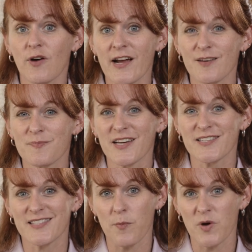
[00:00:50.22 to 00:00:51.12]
great
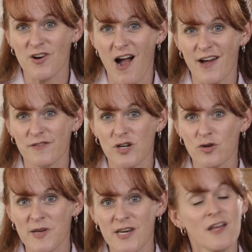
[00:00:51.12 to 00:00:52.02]
because then when you're out of
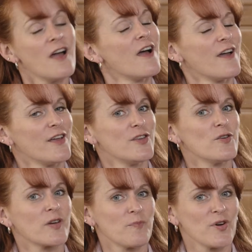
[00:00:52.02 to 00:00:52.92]
cumin,
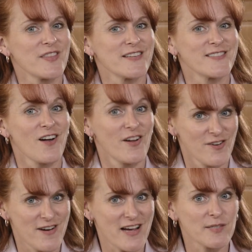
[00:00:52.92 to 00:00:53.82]
you can put this on
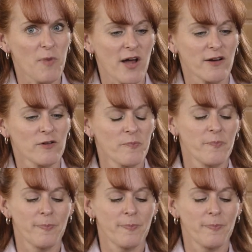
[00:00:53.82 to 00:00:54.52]
your next bottle.